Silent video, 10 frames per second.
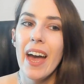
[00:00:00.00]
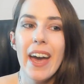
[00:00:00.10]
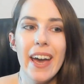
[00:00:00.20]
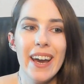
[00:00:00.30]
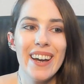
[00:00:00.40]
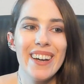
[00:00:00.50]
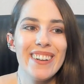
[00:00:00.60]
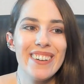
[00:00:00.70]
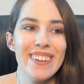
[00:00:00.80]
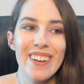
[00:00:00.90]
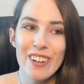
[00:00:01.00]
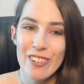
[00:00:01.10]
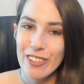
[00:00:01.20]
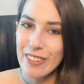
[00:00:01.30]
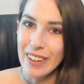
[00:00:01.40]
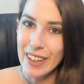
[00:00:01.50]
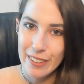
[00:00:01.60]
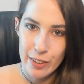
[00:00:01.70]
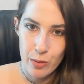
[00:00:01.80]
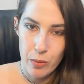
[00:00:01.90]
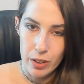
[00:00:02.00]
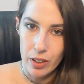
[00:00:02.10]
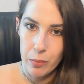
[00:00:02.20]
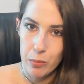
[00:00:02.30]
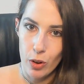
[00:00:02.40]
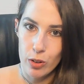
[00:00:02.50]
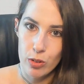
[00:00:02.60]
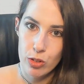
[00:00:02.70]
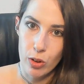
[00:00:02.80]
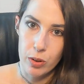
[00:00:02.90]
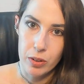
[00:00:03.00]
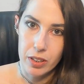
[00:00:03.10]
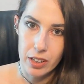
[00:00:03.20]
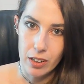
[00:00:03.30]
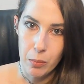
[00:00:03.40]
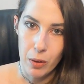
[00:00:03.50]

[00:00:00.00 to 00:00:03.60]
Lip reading: And just like this one that I'm going to show you here, my